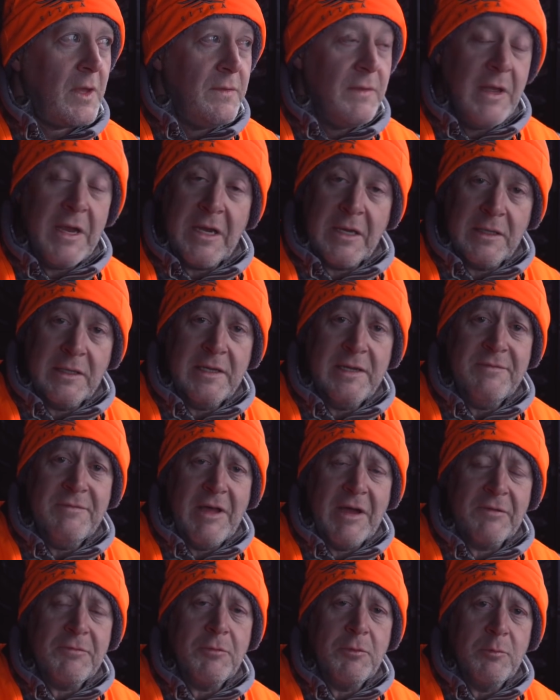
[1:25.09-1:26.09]
they can leave
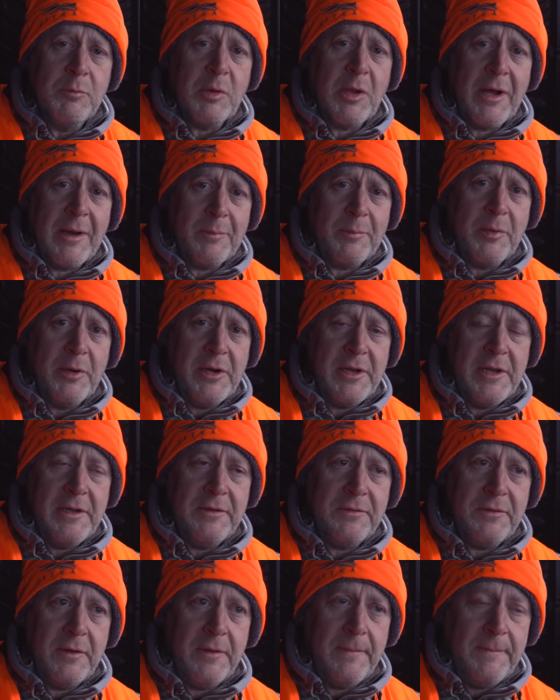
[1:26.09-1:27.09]
that food plot pretty
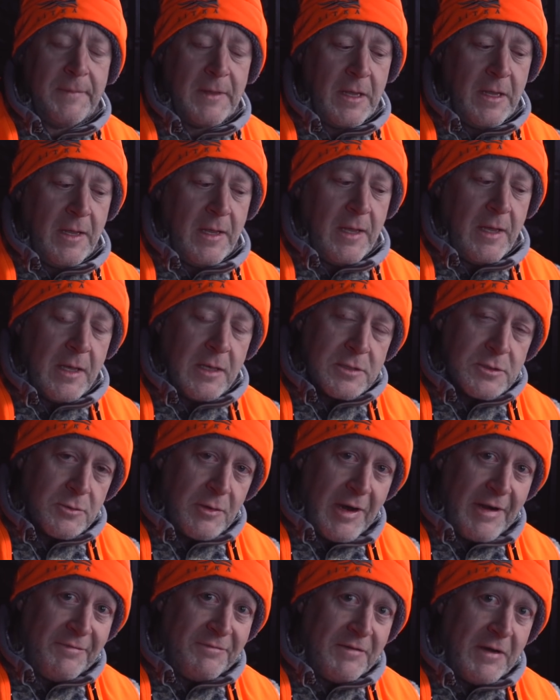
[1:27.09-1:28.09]
easy. So
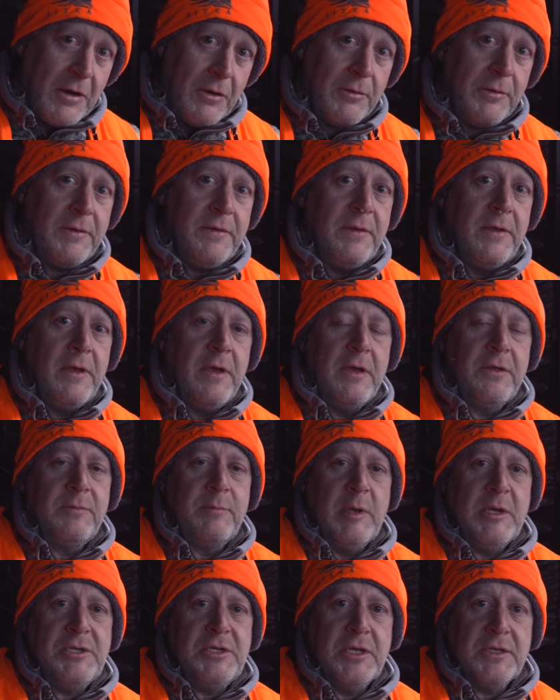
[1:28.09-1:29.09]
what I found,
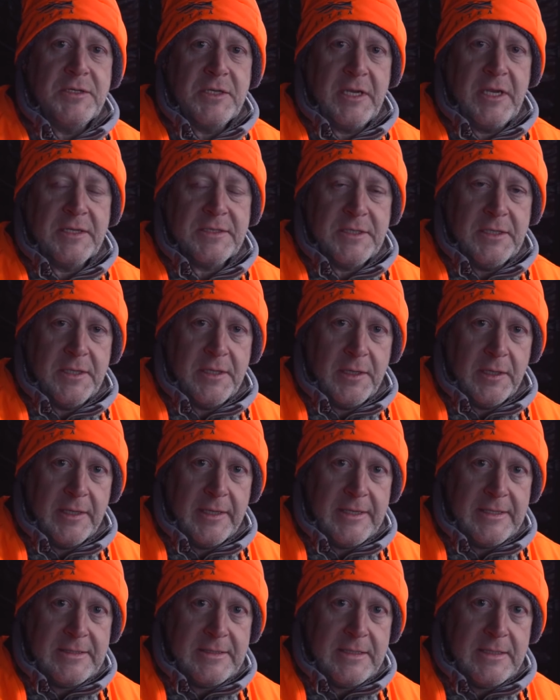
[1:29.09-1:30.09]
especially as it gets into the
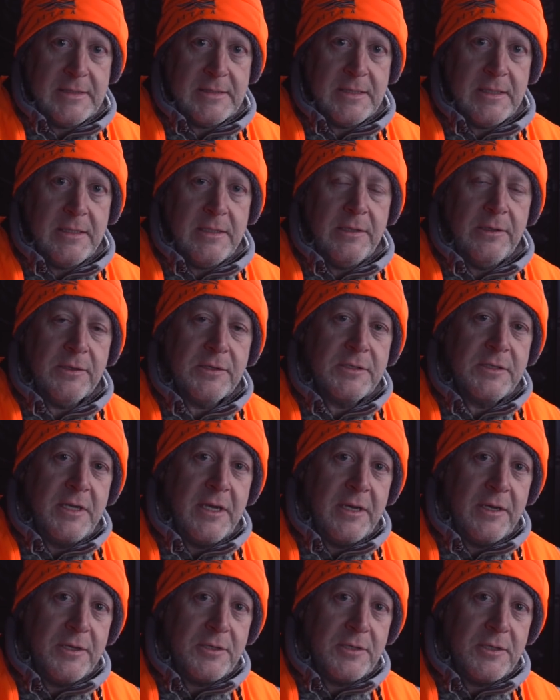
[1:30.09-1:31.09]
late season and deer are
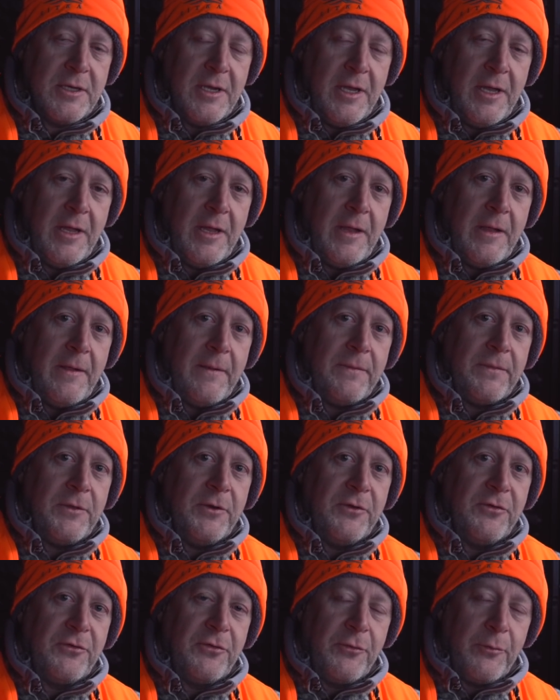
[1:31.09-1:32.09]
skittish,
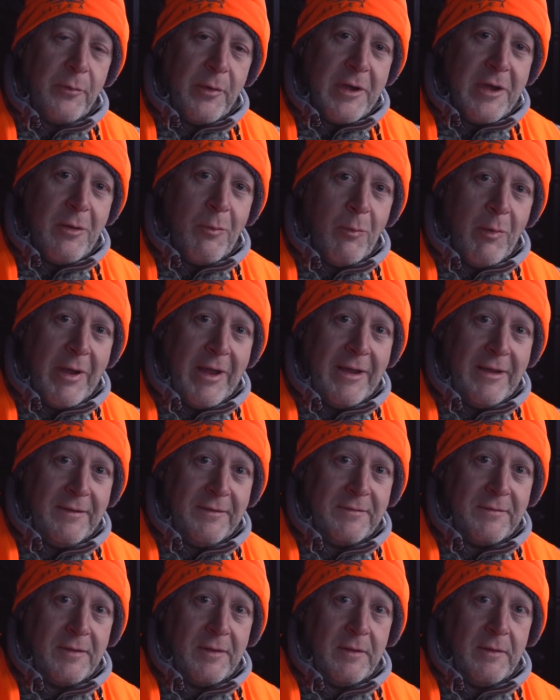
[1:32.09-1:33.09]
there's three
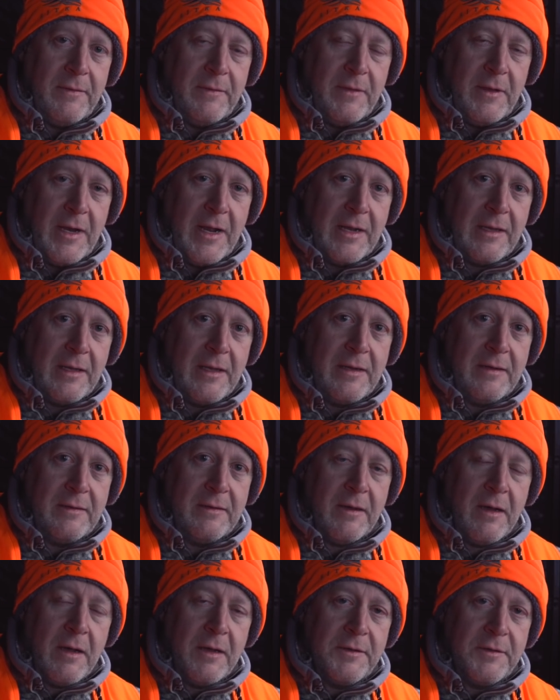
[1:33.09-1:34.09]
ways that I like
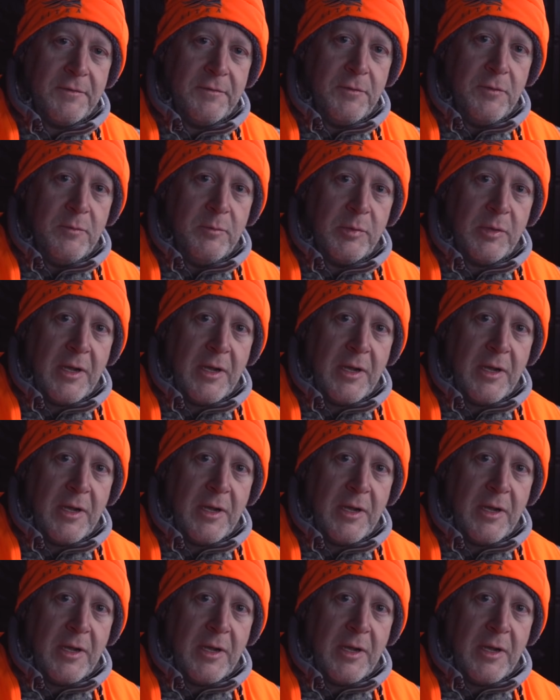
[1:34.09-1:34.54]
to hunt a food